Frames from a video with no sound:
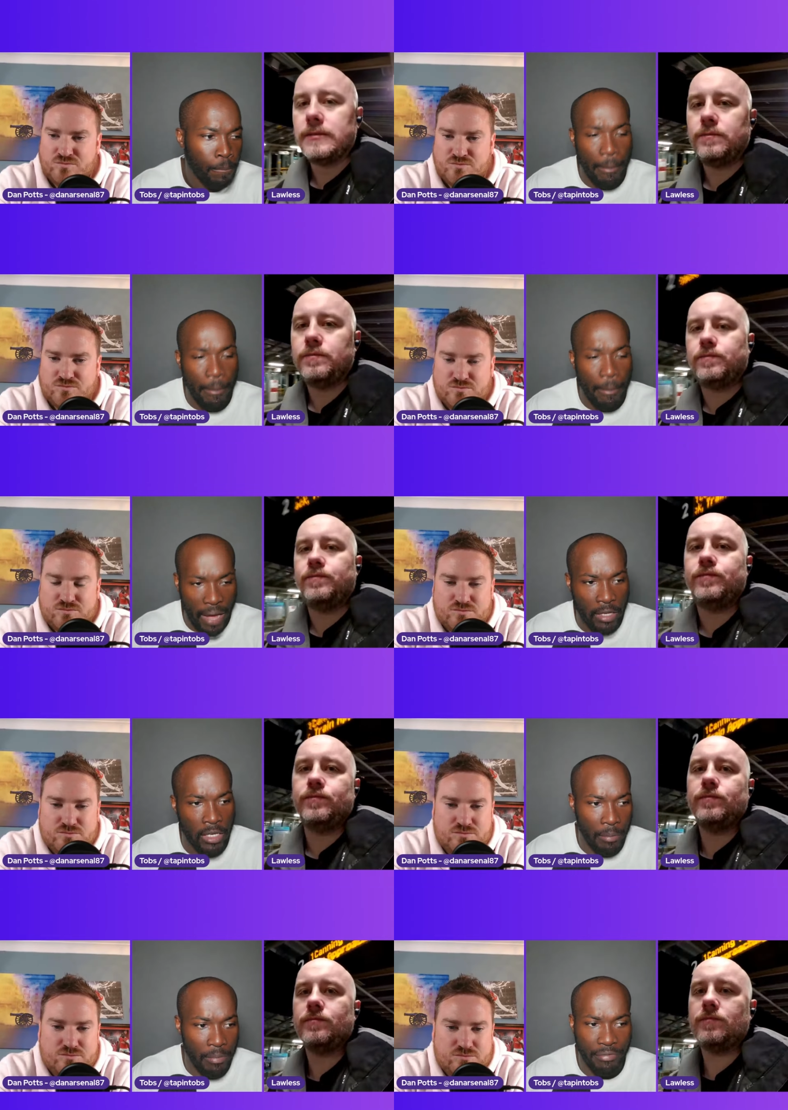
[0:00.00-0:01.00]
Speaker 1: He came
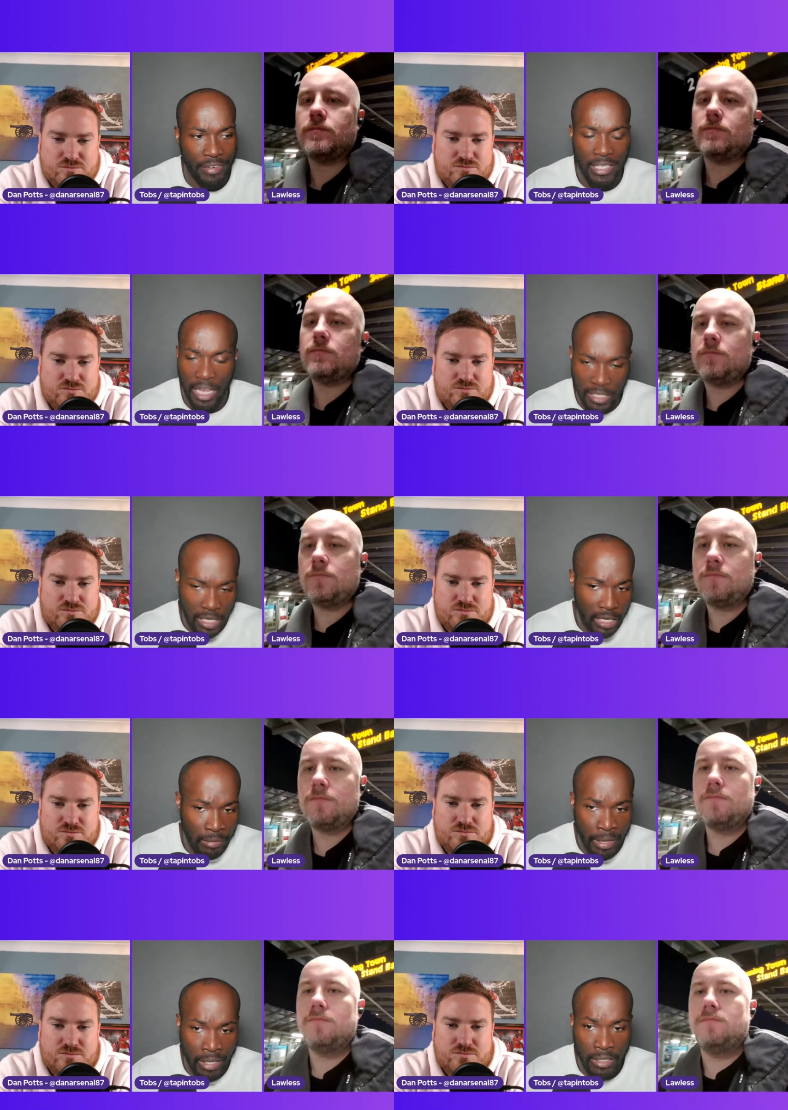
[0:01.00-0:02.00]
back game. He had a fantastic
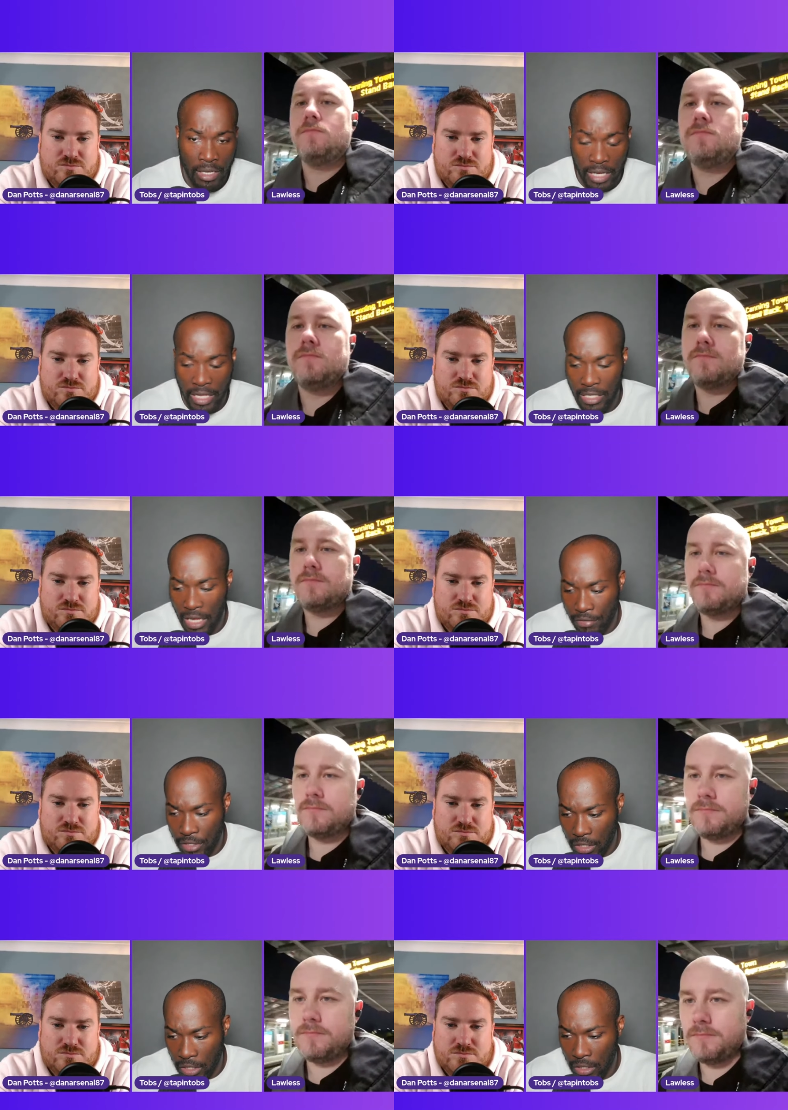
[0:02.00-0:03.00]
game against
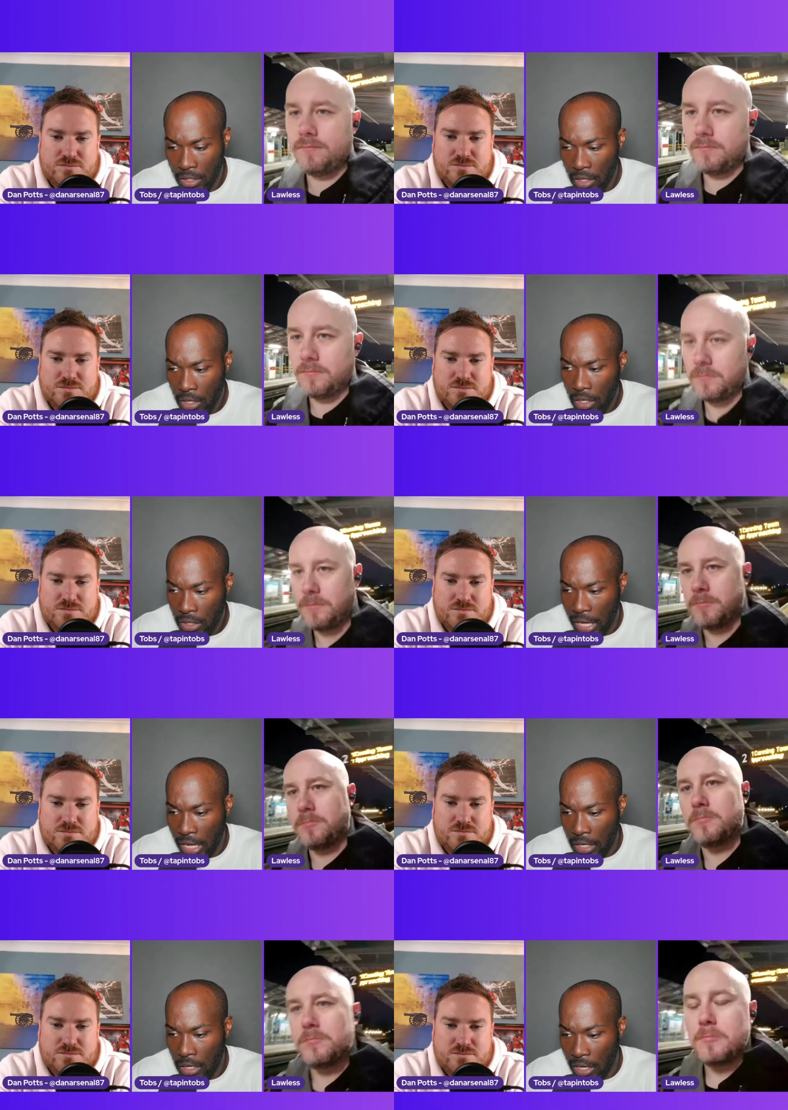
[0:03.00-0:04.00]
Everton.
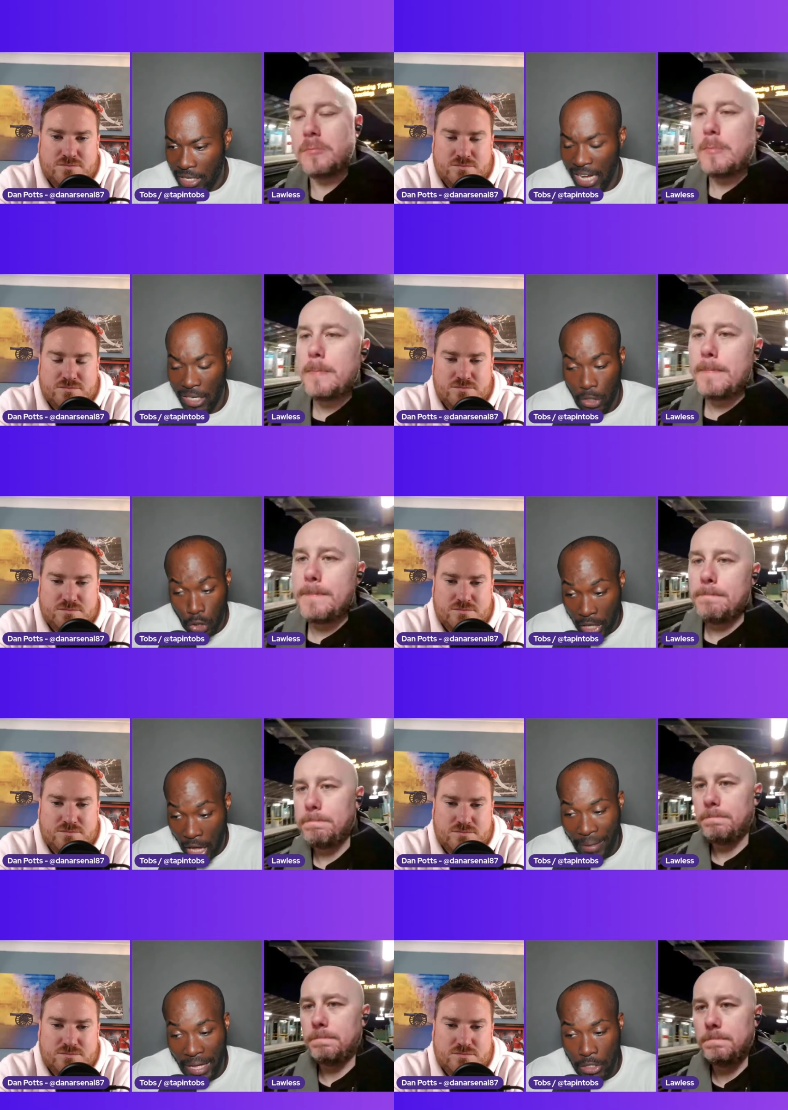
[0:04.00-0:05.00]
Then he had a good game
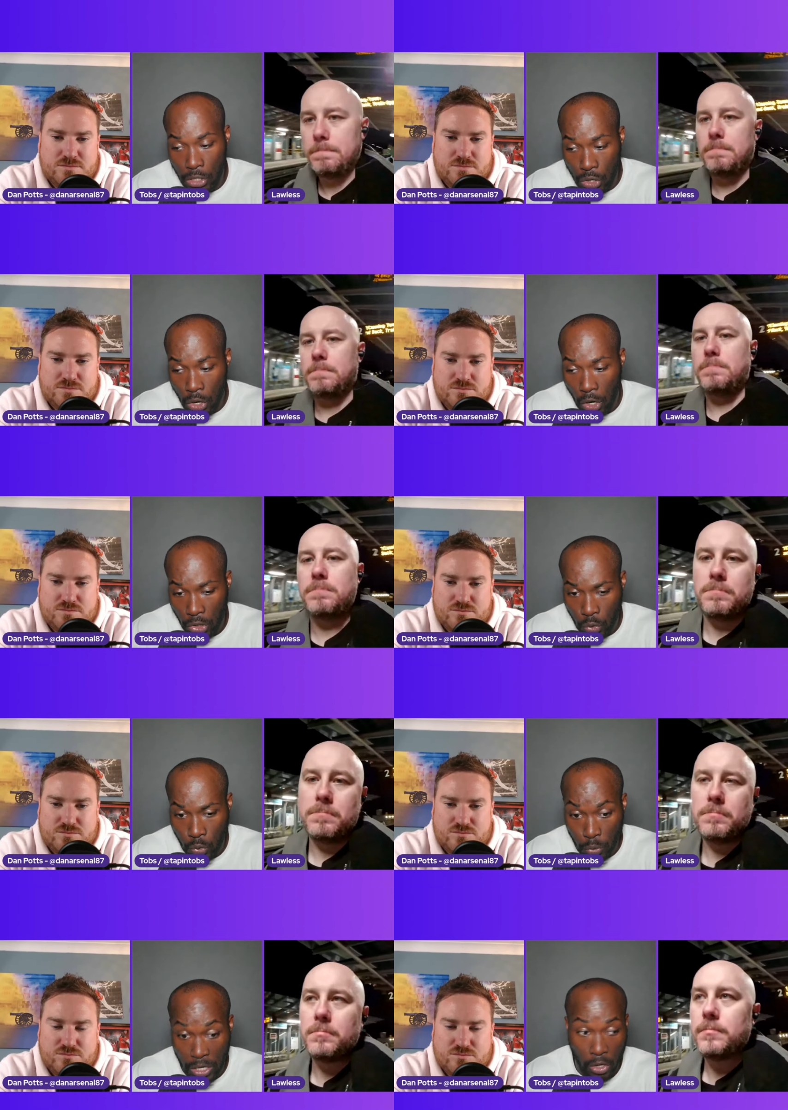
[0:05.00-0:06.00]
against Newcastle. We
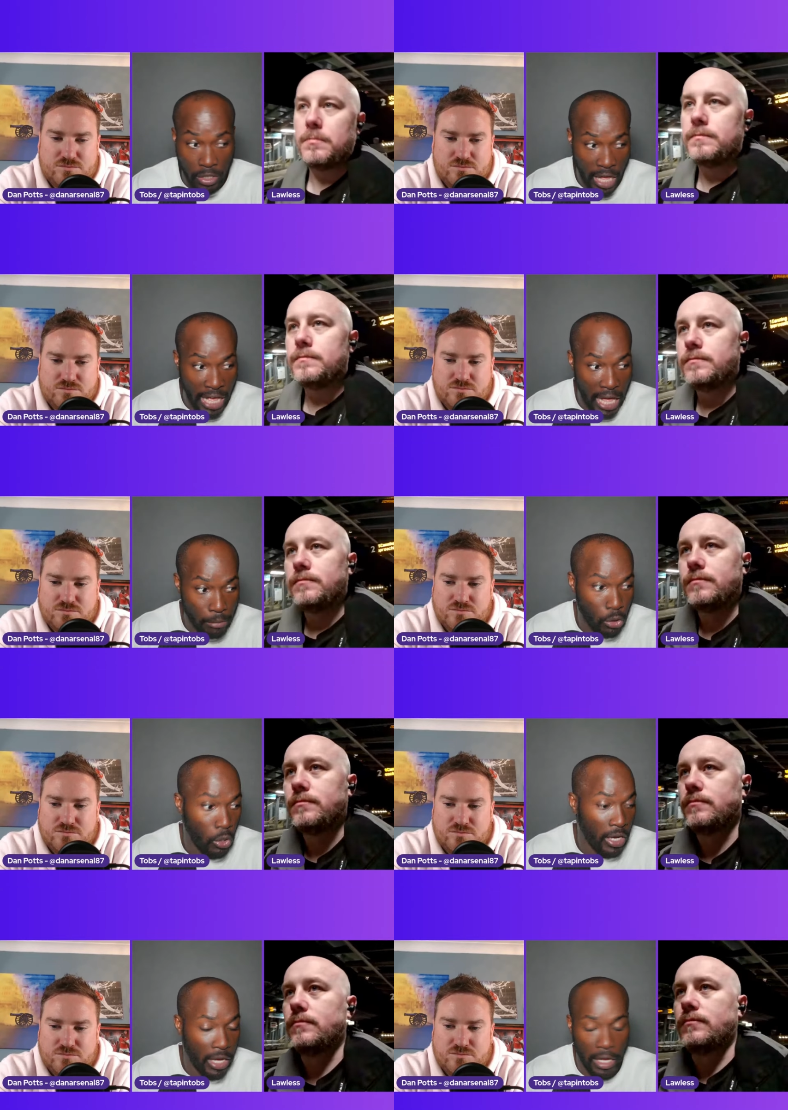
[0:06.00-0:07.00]
lost that game, so it,
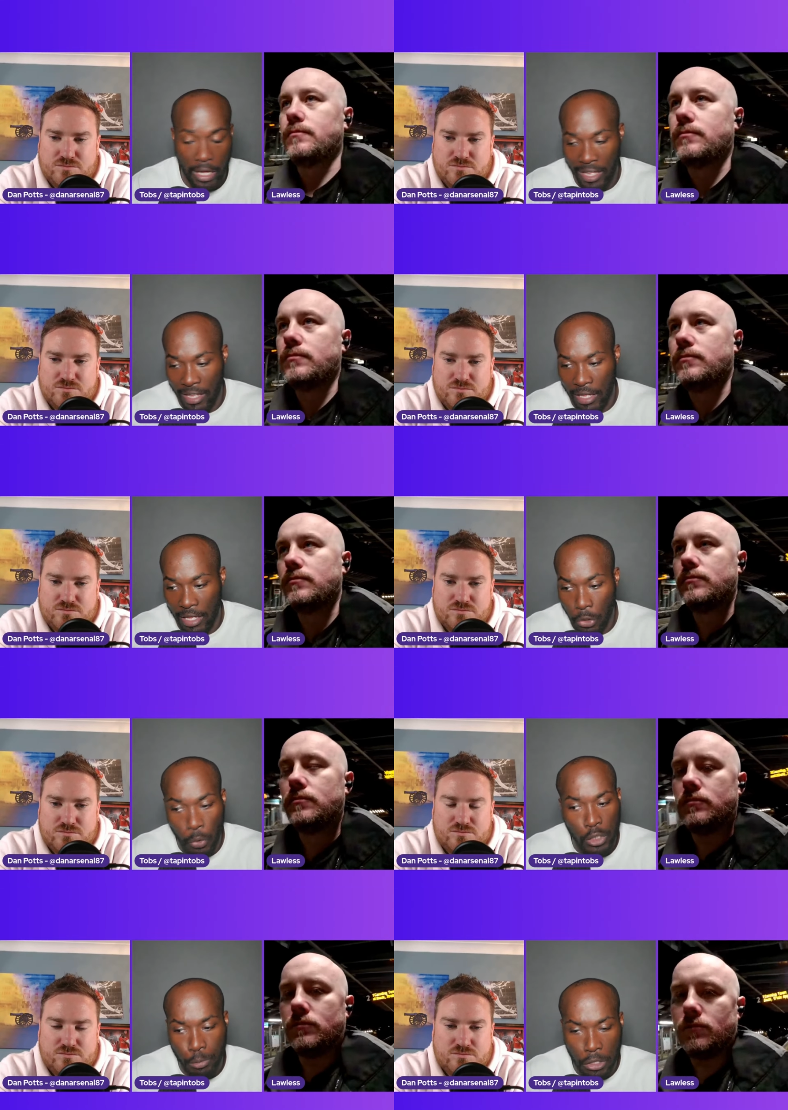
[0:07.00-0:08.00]
it, it, no one
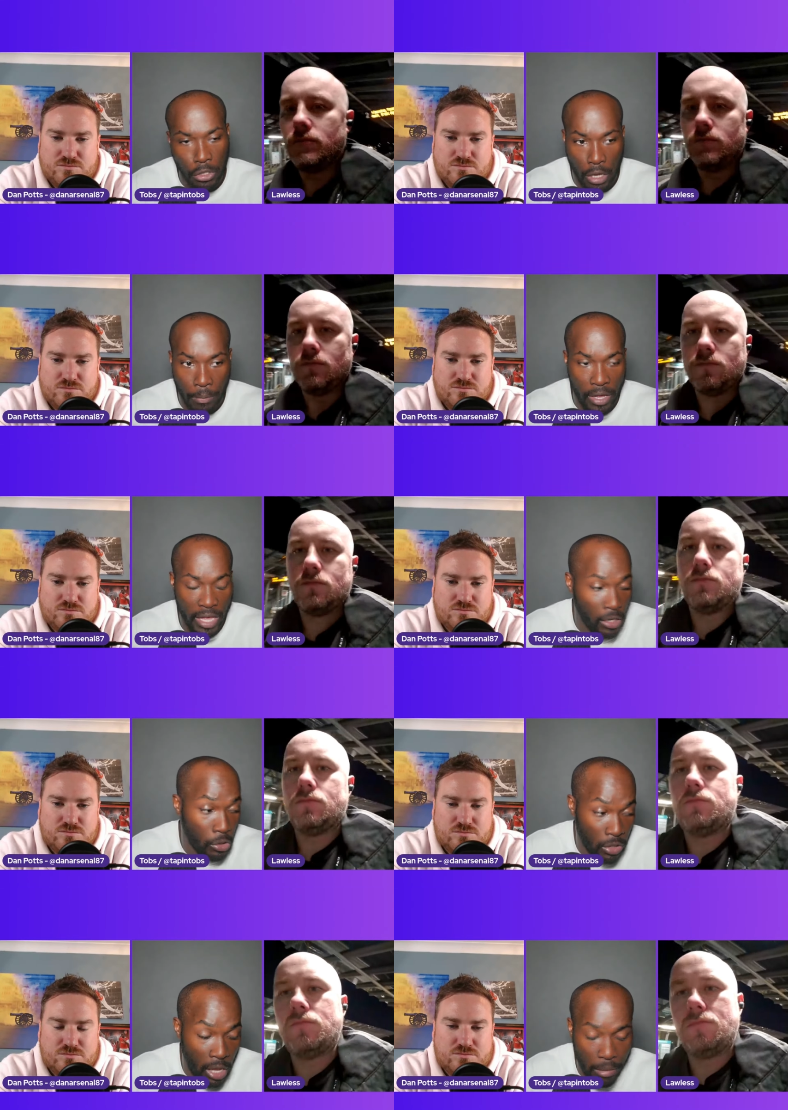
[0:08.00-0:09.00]
speaks on it. But he had a good
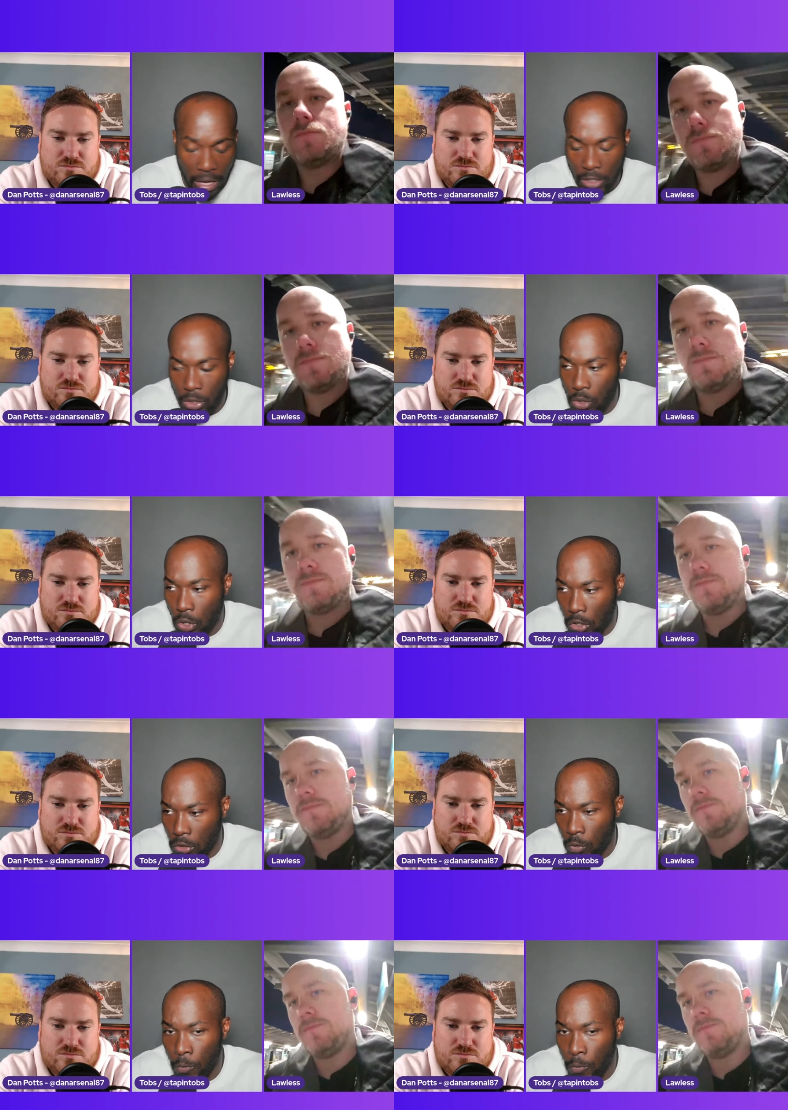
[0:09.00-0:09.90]
game against Newcastle.